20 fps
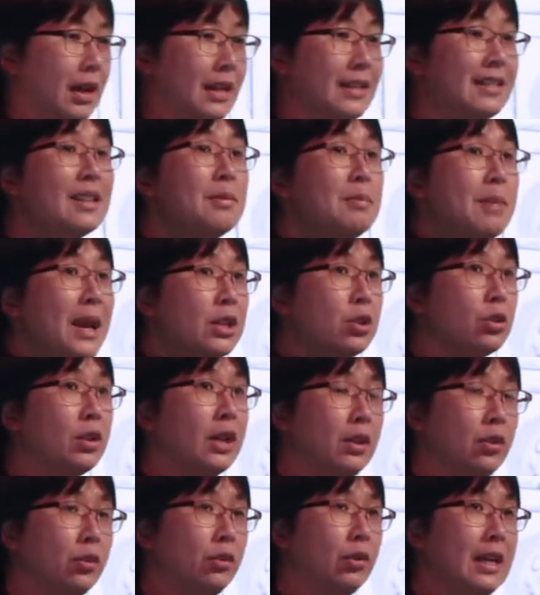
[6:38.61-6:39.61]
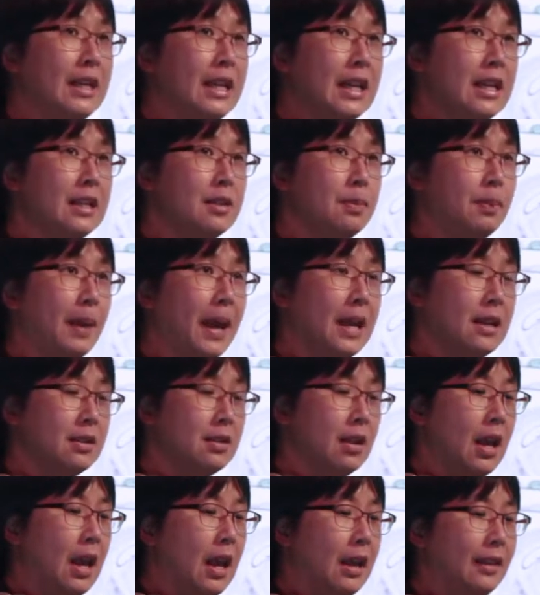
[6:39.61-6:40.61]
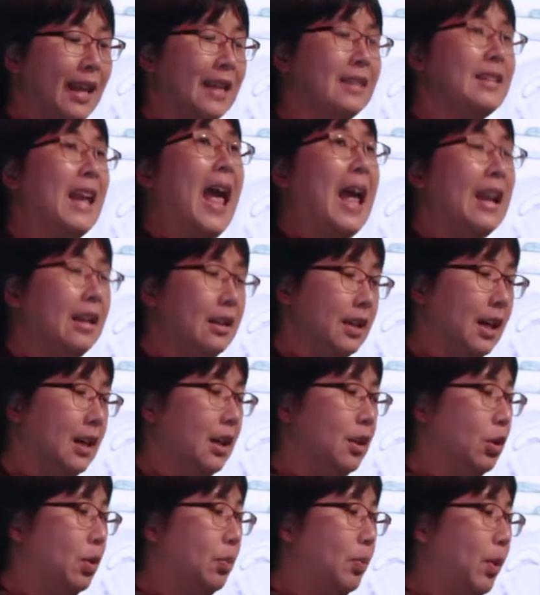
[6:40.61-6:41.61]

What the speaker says: symmetric 3D space that's annotated to